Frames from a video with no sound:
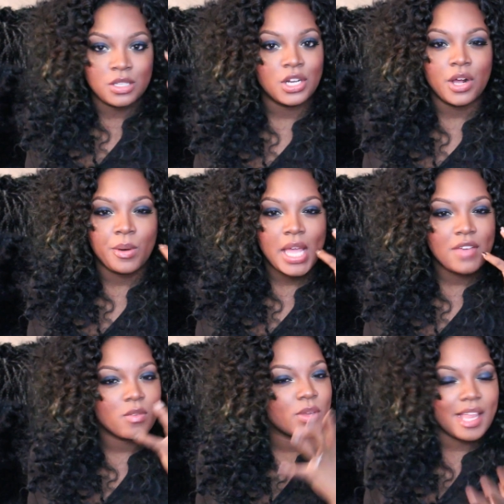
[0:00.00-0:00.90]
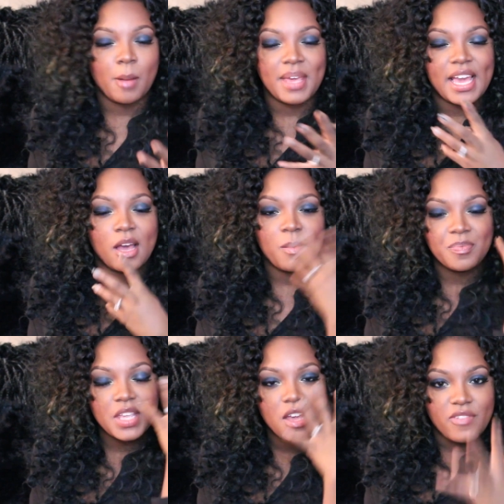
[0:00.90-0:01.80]
you know, even without makeup
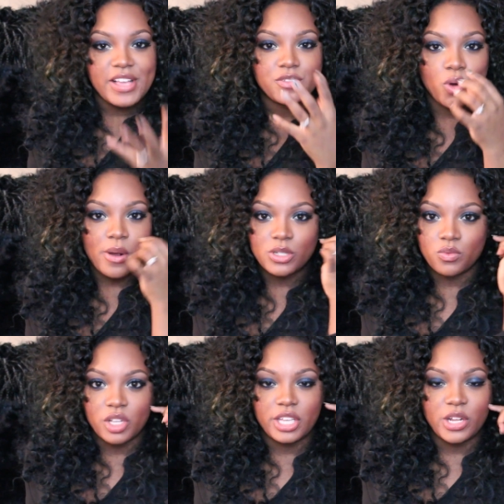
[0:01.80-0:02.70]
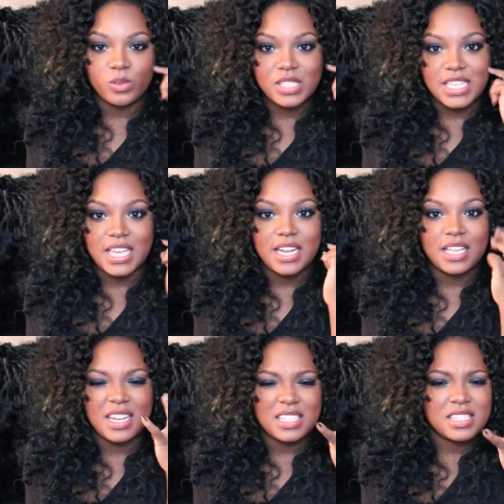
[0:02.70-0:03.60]
face forward you really don't see
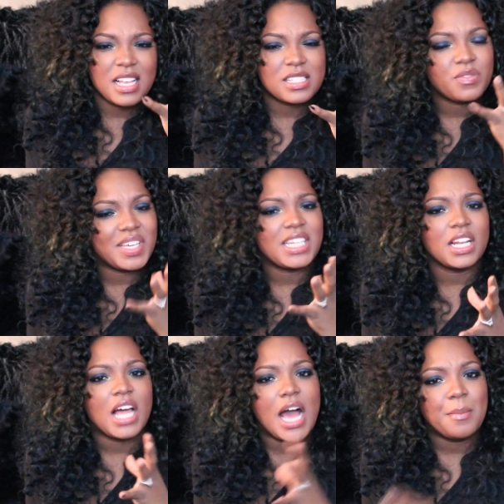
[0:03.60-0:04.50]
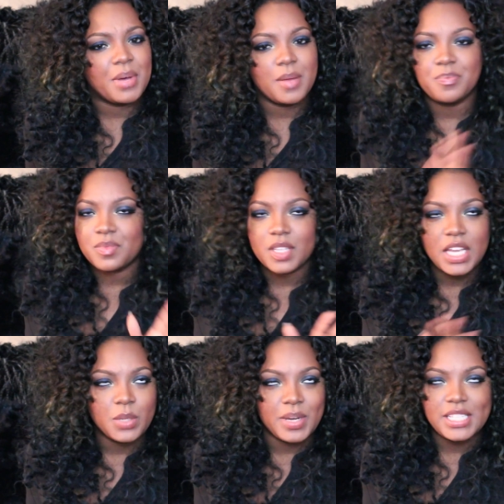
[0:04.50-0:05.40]
it and it's, it's faded a lot but
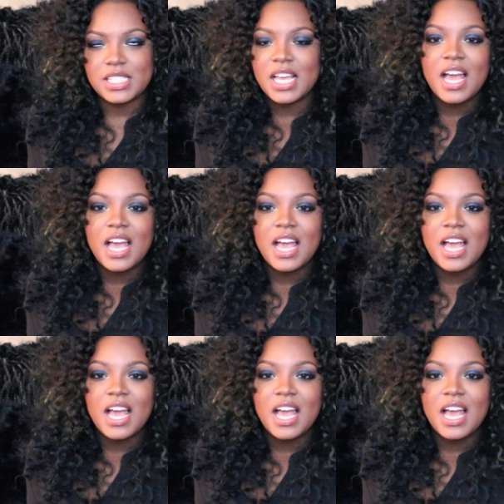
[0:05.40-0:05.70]
anyways